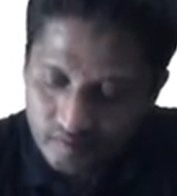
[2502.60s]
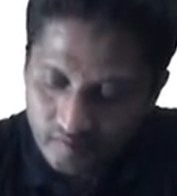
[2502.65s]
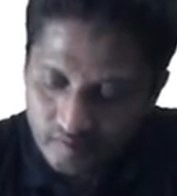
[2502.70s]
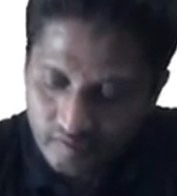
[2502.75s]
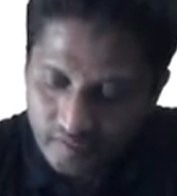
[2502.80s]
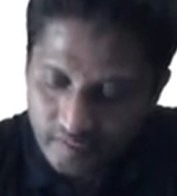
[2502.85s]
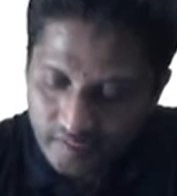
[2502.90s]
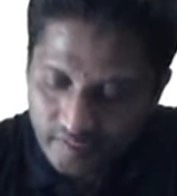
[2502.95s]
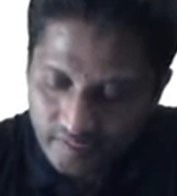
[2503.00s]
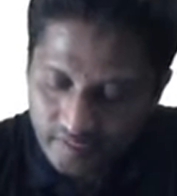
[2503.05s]

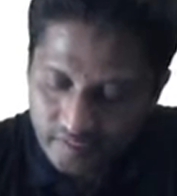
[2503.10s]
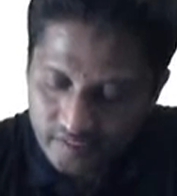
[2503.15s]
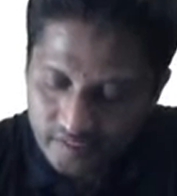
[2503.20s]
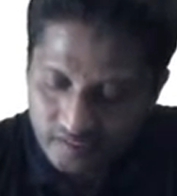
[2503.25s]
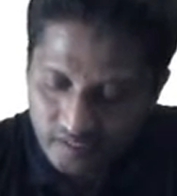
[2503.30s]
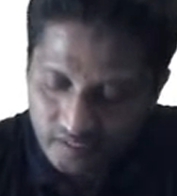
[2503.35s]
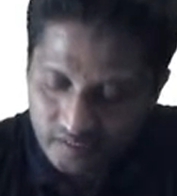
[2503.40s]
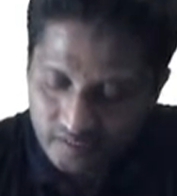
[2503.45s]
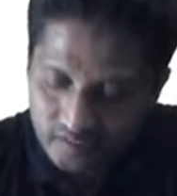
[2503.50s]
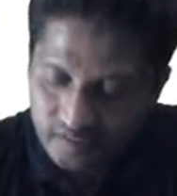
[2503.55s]
Okay, X
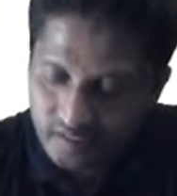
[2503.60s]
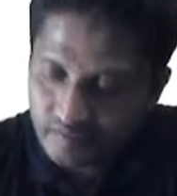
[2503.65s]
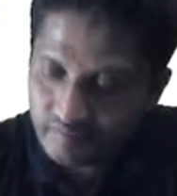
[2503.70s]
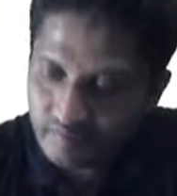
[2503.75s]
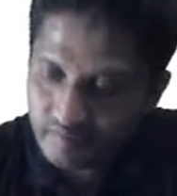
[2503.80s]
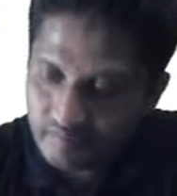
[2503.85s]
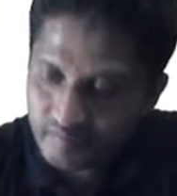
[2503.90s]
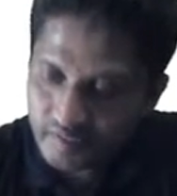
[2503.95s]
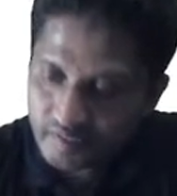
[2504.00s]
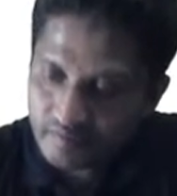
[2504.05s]
star C
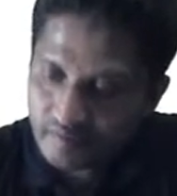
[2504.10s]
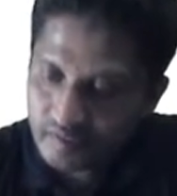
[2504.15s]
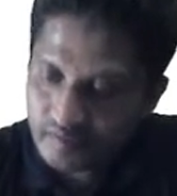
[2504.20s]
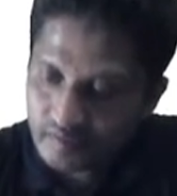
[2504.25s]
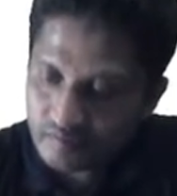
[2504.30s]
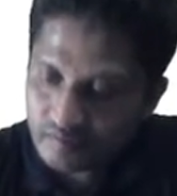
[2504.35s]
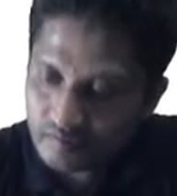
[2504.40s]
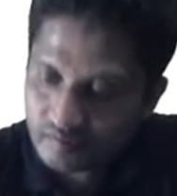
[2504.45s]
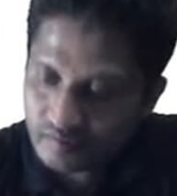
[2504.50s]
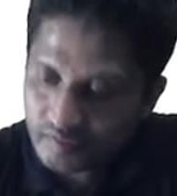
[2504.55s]
will be equal
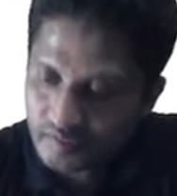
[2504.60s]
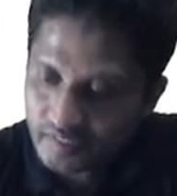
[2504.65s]
to